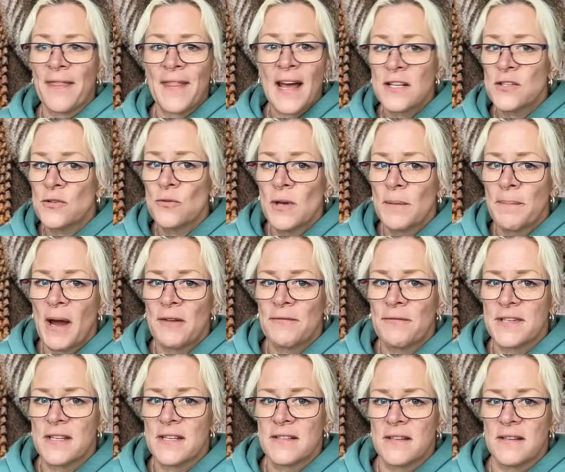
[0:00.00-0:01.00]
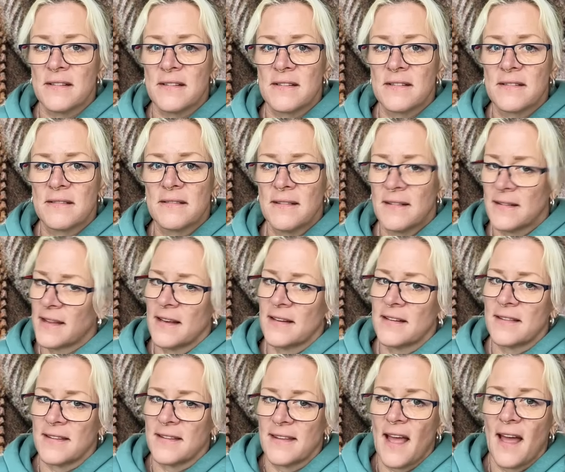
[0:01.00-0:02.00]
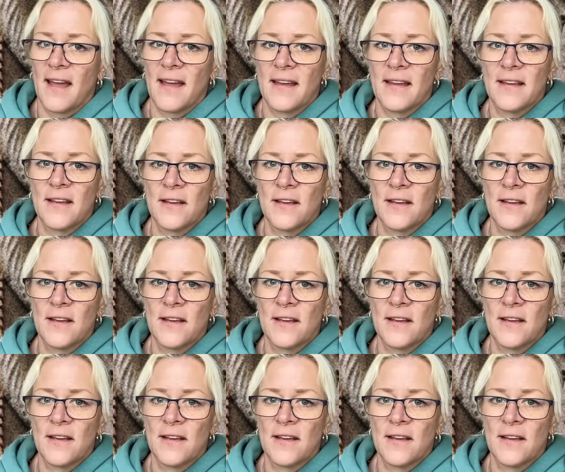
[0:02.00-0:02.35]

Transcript: And that's all about resistance at the end of the day.